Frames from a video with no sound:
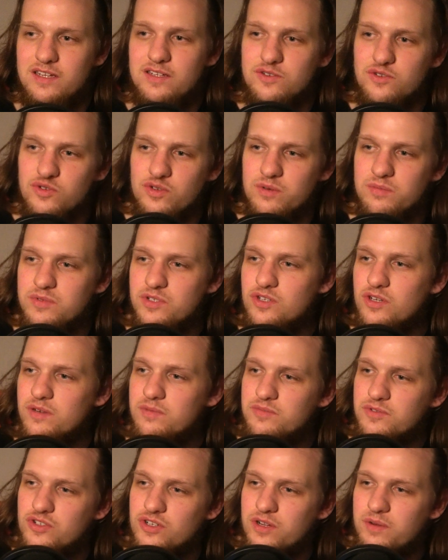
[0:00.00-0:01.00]
it drip,
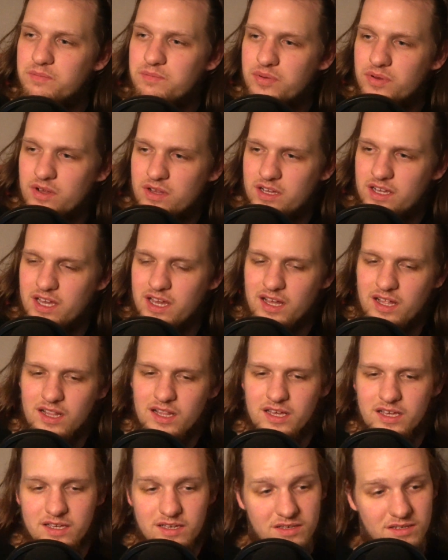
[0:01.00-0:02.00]
drip, drip. Kind of
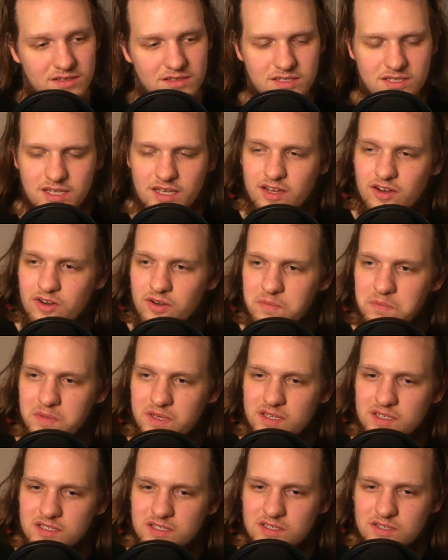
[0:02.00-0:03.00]
like a Sierra
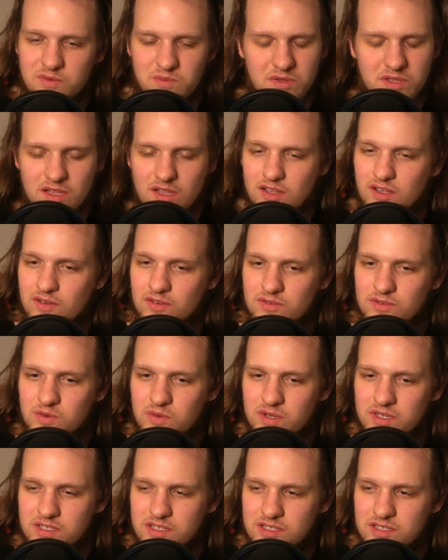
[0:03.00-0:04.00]
Mist with a little
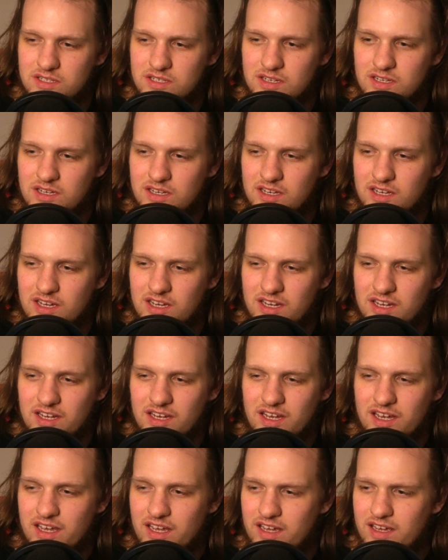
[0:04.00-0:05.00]
twist.
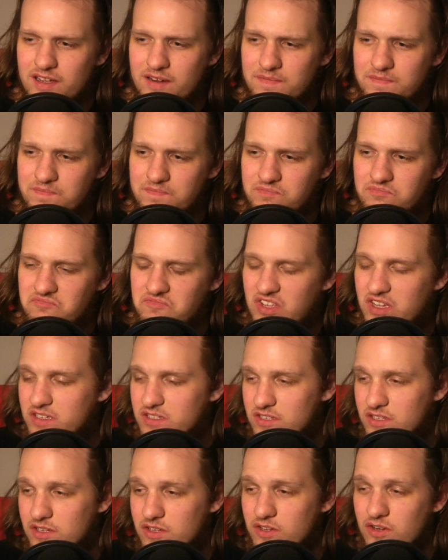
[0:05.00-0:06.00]
And
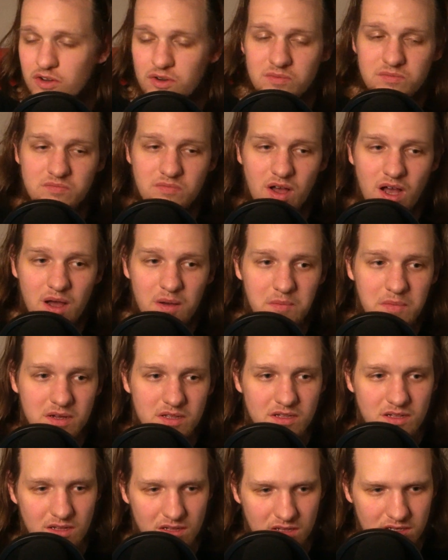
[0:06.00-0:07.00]
next thing you know, I'm
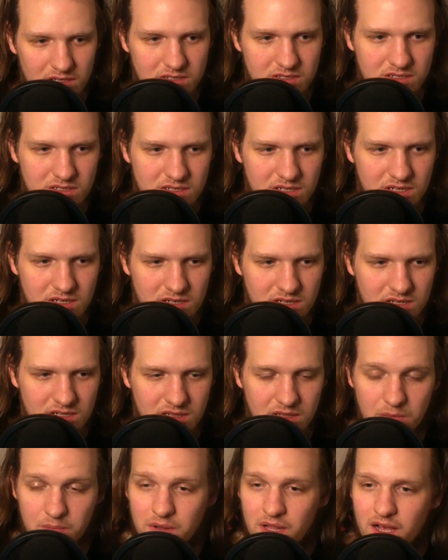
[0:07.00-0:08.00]
on the list.
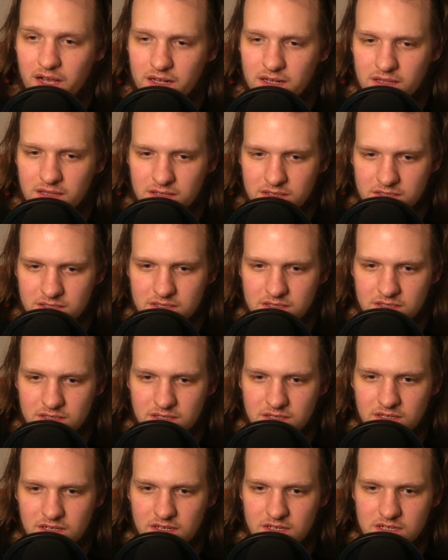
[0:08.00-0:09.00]
The blacklist.
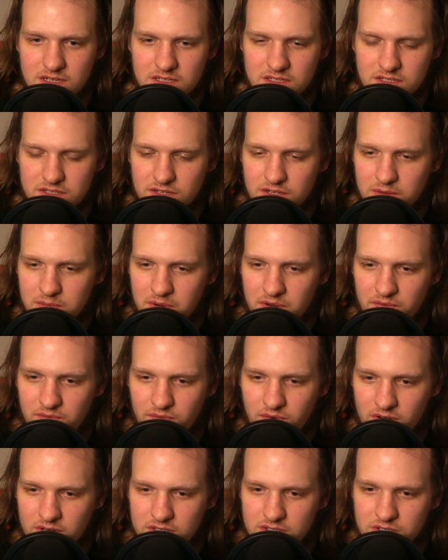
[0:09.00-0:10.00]
Because none of my
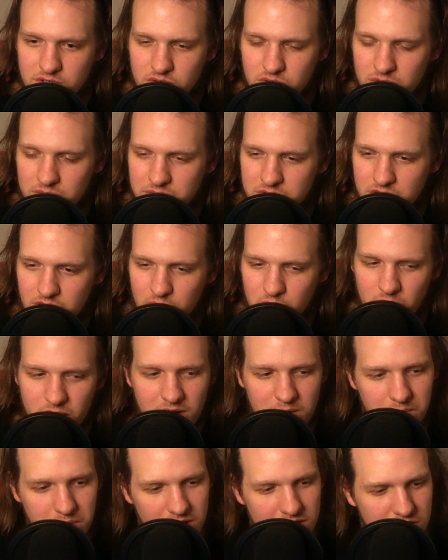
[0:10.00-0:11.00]
fucking scripts get
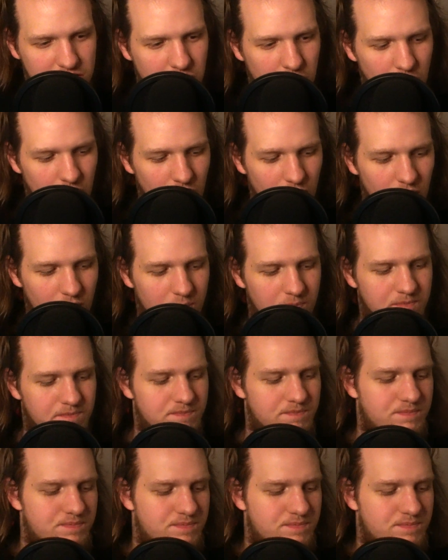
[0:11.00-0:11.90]
read, but it's cool.